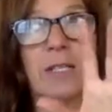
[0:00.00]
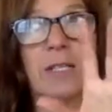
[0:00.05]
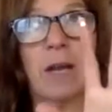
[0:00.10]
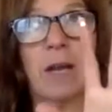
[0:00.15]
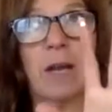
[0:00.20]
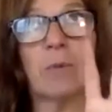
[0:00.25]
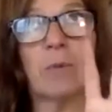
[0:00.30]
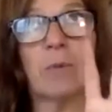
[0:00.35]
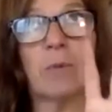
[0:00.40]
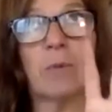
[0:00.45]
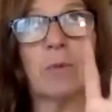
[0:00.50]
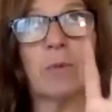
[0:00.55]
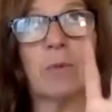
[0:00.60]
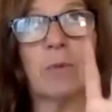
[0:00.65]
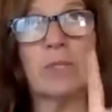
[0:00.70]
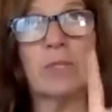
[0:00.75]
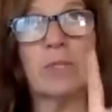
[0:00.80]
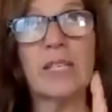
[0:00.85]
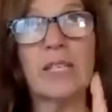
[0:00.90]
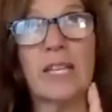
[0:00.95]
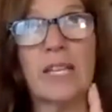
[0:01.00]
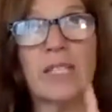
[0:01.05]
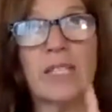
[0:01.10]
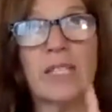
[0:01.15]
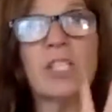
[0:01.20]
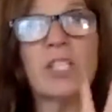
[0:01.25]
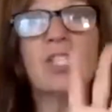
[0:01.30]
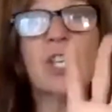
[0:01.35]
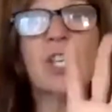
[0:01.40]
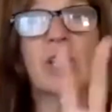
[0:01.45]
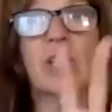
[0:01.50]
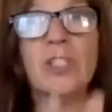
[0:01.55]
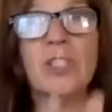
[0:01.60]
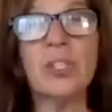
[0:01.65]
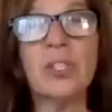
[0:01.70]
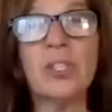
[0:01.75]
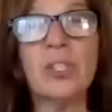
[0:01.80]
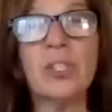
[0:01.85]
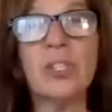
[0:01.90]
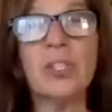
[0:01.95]
I would say it's a gentler
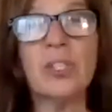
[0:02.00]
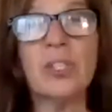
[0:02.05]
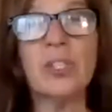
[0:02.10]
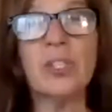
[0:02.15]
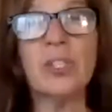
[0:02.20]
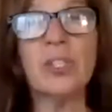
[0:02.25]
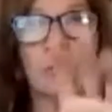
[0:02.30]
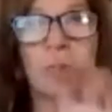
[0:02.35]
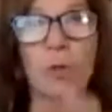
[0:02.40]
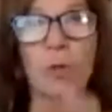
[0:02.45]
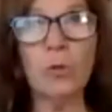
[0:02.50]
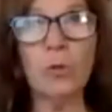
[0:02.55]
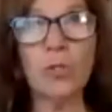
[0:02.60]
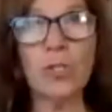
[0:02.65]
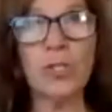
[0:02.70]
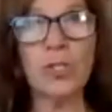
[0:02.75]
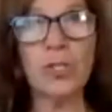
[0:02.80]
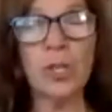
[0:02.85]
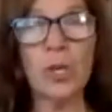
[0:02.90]
approach